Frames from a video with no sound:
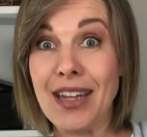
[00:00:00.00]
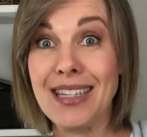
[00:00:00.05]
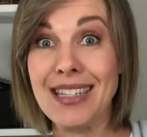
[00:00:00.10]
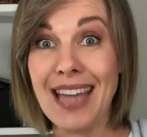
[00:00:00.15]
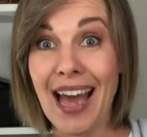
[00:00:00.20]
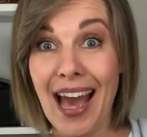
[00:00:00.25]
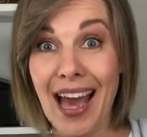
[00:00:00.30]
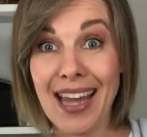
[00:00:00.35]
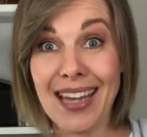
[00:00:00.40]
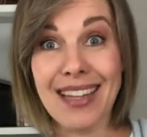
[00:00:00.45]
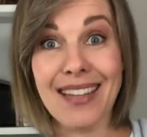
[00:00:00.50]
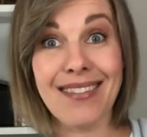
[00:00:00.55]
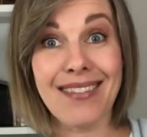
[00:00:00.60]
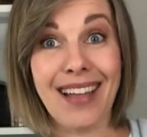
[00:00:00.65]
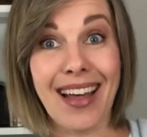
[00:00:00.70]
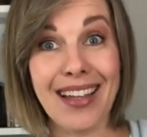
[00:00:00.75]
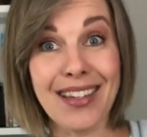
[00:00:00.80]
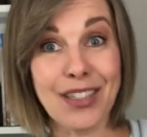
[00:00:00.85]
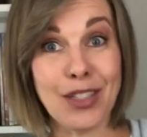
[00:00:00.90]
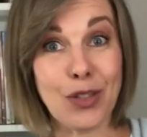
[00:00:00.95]
done.
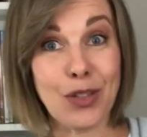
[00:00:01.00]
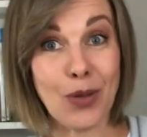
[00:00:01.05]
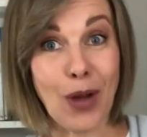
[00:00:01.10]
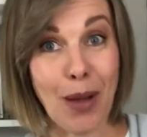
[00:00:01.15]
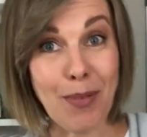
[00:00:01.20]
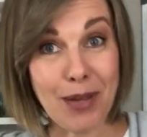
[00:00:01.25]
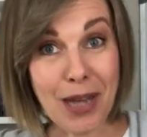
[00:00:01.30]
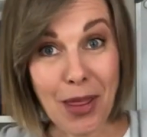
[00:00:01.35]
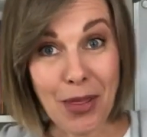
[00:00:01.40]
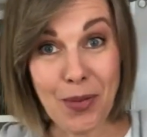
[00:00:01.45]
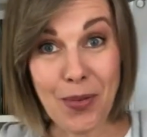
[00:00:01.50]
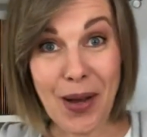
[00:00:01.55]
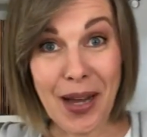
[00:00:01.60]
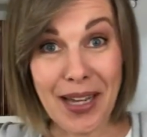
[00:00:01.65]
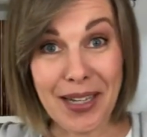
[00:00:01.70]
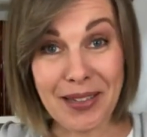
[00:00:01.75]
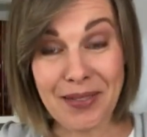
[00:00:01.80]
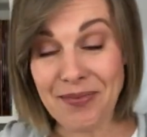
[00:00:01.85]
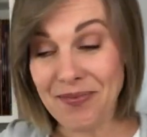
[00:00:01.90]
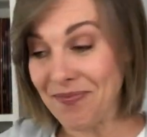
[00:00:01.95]
Let's grab another
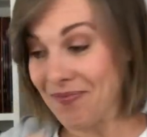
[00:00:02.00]
one.